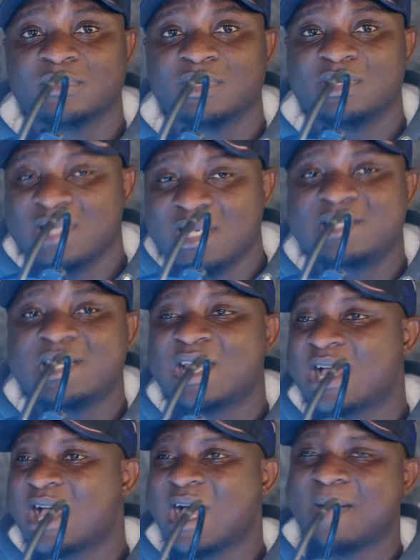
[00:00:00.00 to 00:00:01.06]
say say na
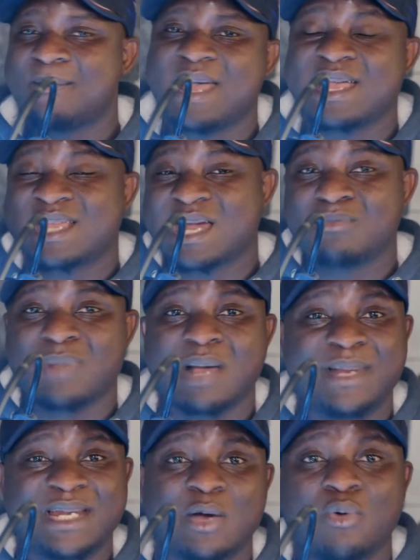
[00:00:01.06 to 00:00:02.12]
abai kam
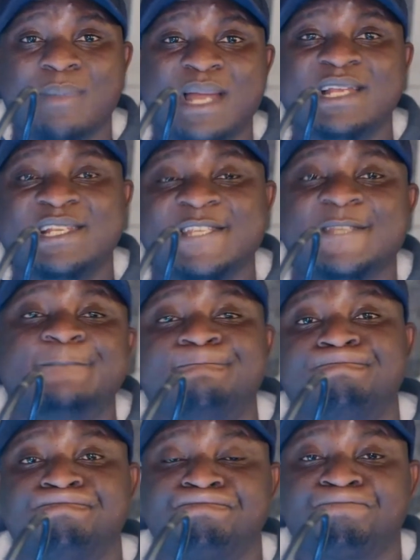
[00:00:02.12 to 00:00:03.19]
abeda oba na chi
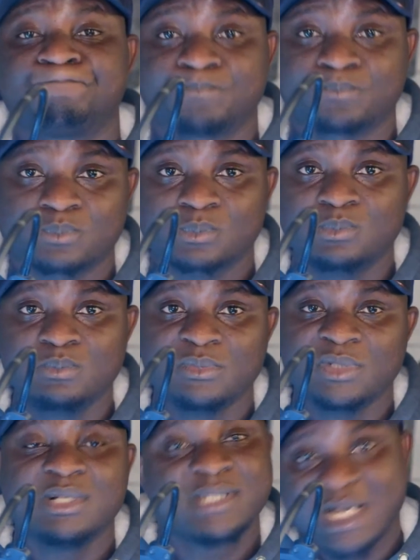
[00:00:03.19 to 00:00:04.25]

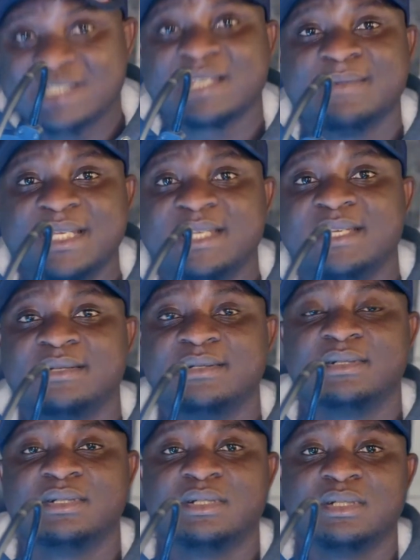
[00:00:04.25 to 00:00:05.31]
ti asem ni
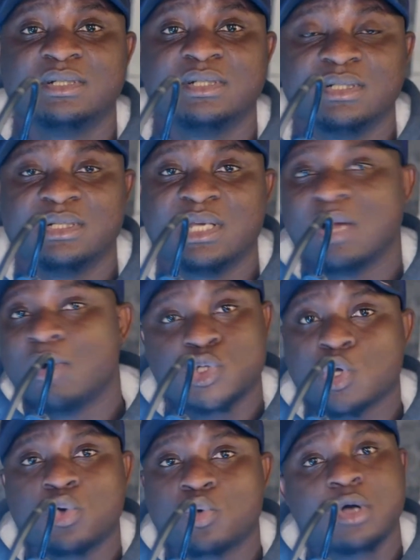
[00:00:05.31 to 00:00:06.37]
it was
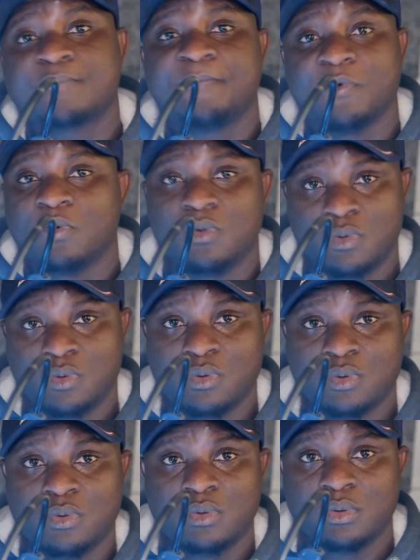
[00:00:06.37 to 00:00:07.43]
uncalled for
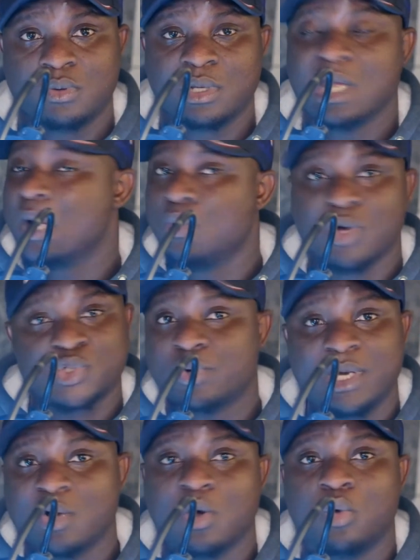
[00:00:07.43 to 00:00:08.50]
it was
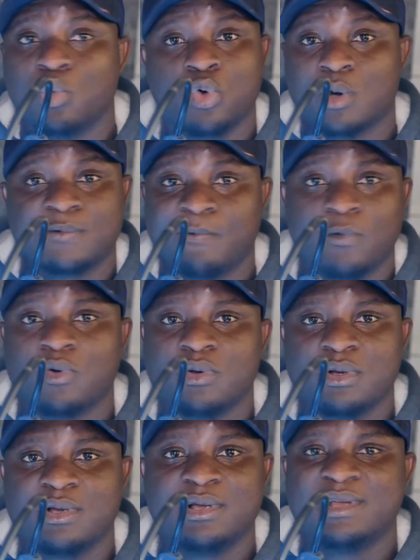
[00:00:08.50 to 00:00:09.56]
really uncalled for
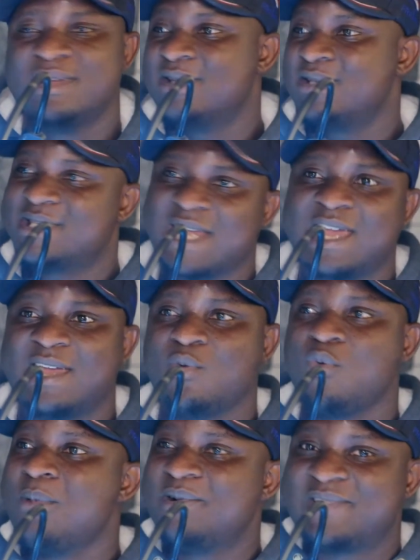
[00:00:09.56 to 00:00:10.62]
say we
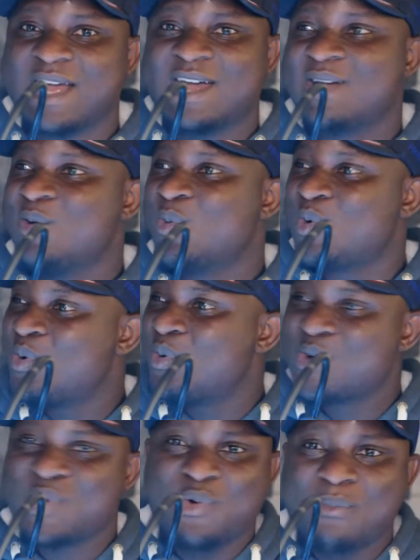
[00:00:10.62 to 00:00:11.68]
betcha odo
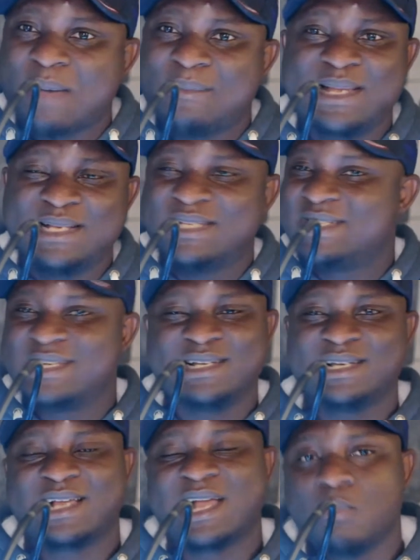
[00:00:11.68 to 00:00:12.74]
one o ba be
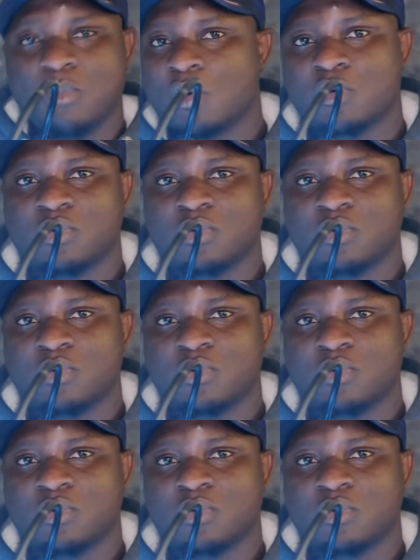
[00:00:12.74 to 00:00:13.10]
come on